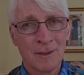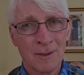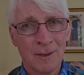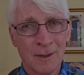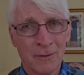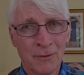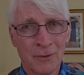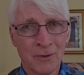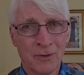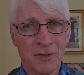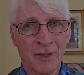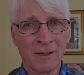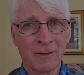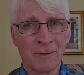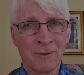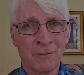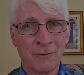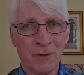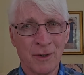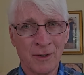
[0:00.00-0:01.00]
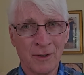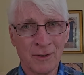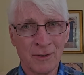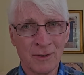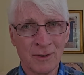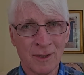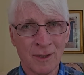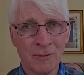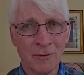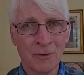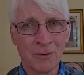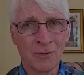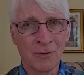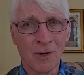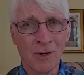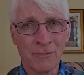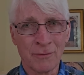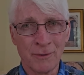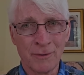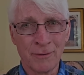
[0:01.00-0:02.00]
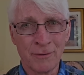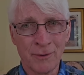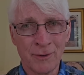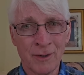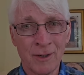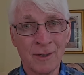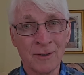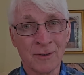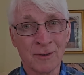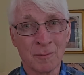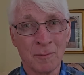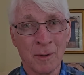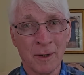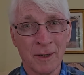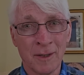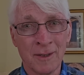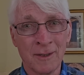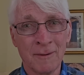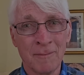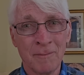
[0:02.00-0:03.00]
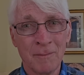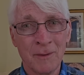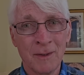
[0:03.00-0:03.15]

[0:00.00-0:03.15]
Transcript: of the sacrifice that was offered for us by